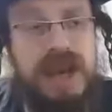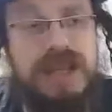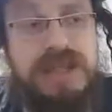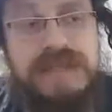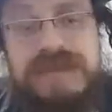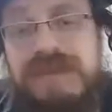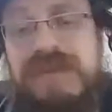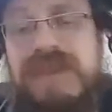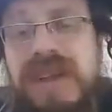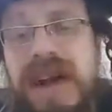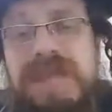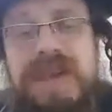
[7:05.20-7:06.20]
So through
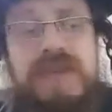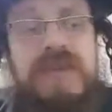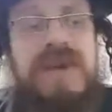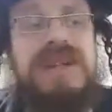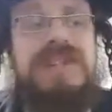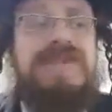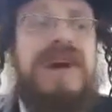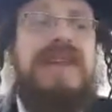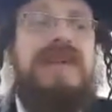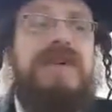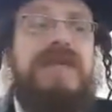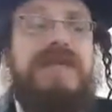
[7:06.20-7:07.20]
loving one's
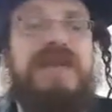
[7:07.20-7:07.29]
fellow,